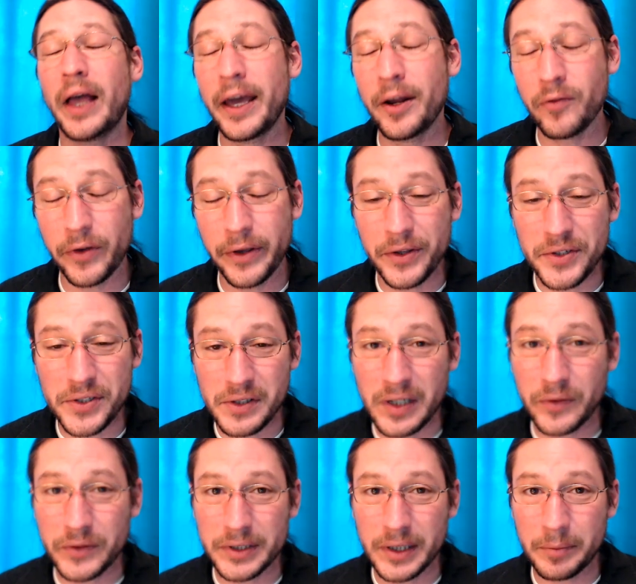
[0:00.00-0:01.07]
over heels in love
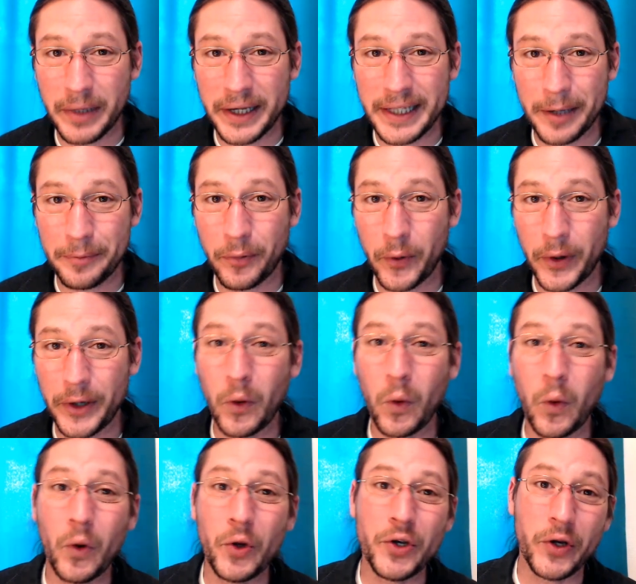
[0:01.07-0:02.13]
with them by that point,
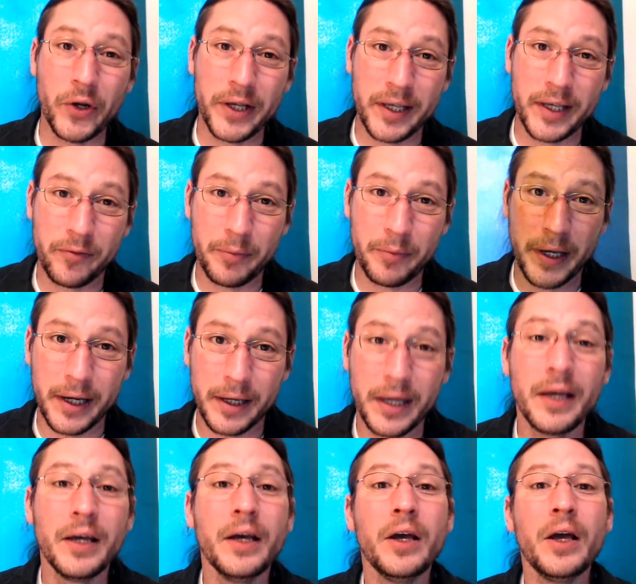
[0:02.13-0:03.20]
or you're going to give them back.
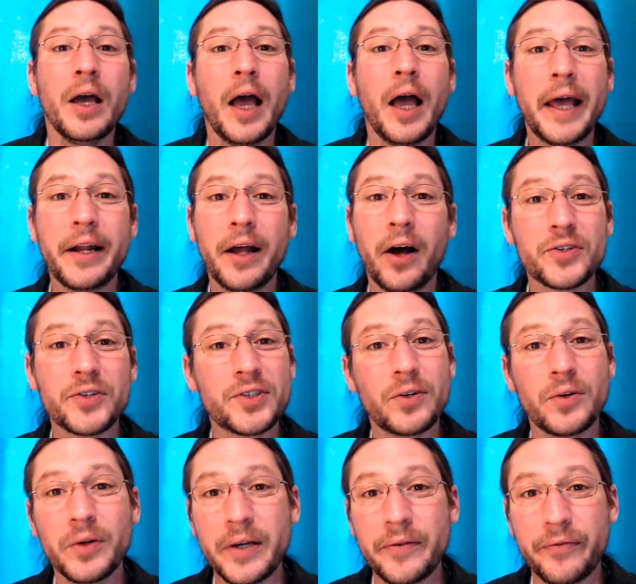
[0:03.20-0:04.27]
And
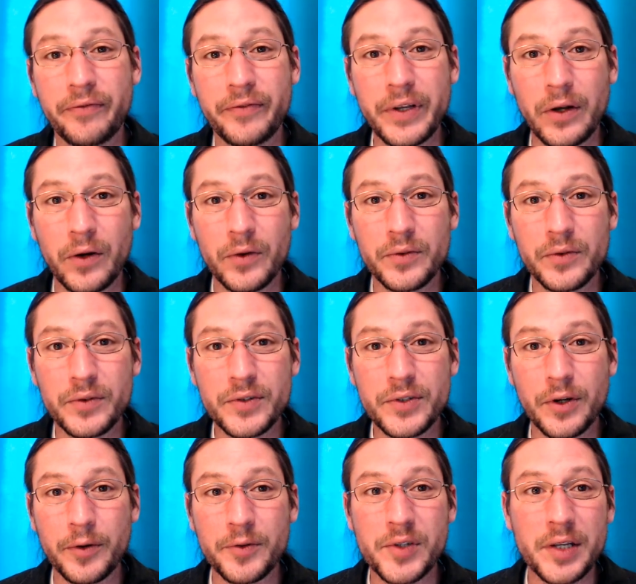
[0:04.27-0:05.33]
also, if,
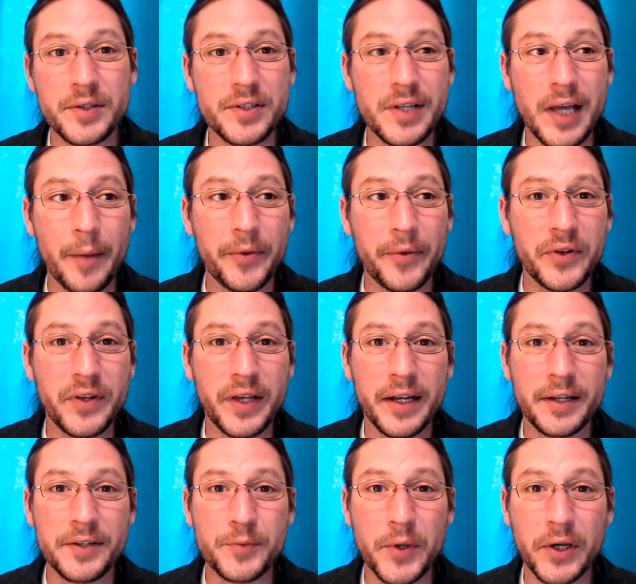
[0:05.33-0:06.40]
circumstances happen that
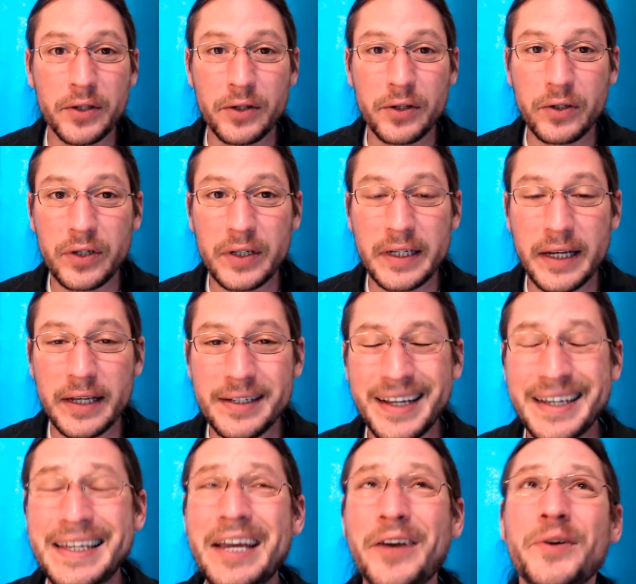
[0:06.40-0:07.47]
it's beyond the 30 days, I
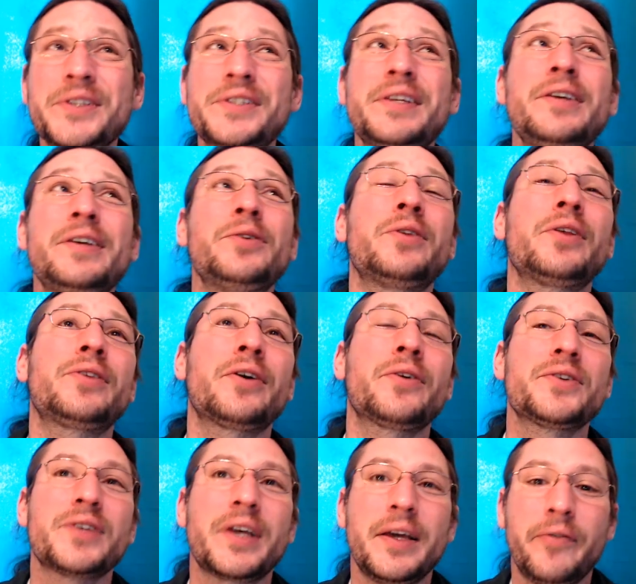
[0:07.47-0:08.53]
guarantee you that there
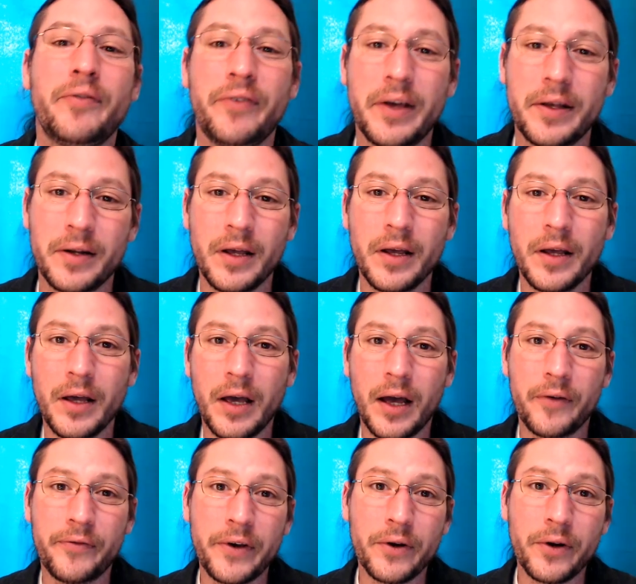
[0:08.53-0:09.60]
is a
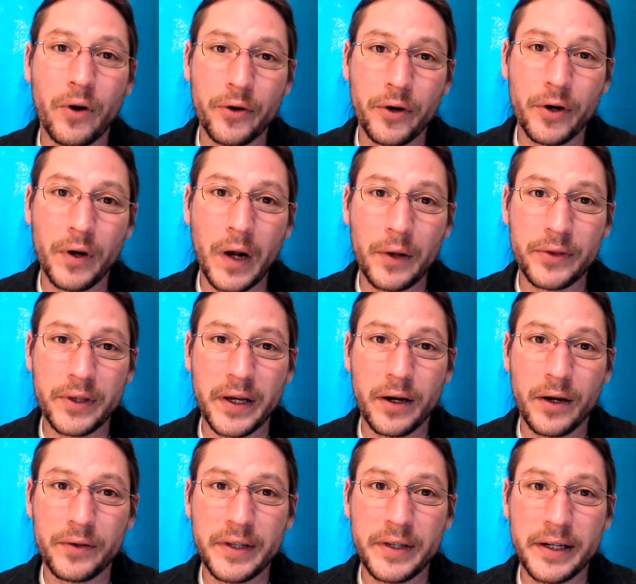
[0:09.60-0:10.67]
ferret owner out
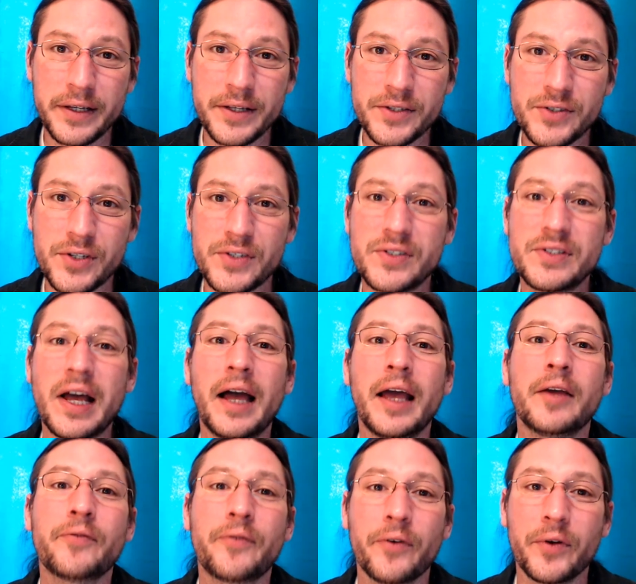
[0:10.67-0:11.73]
there that is just
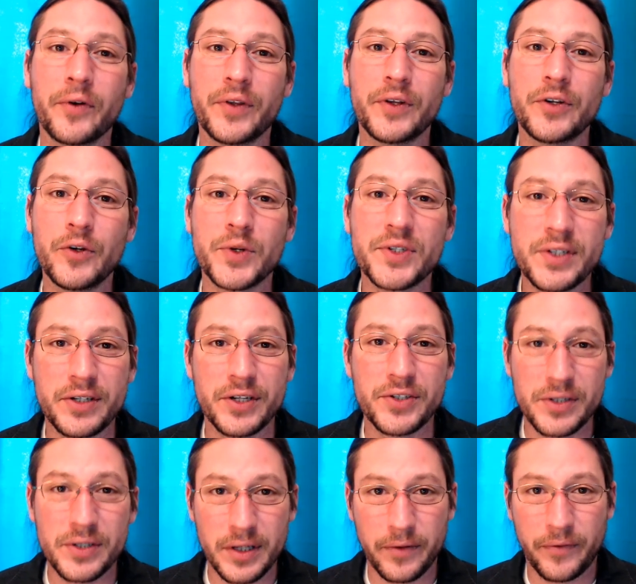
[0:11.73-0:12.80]
dying for the newest
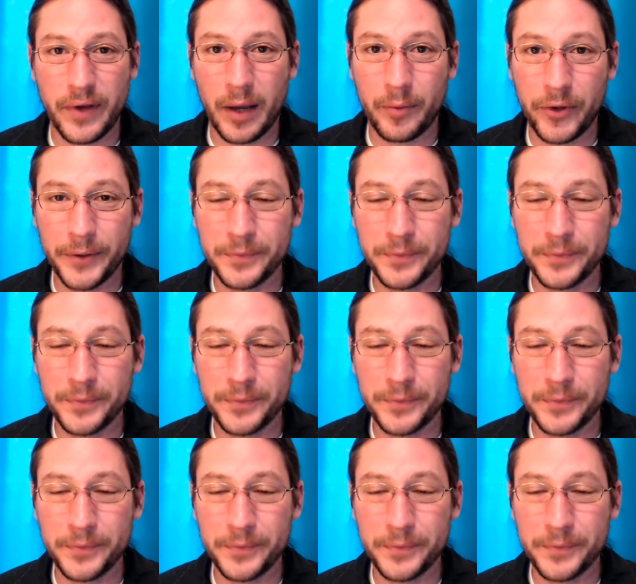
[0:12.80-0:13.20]
addition to the family.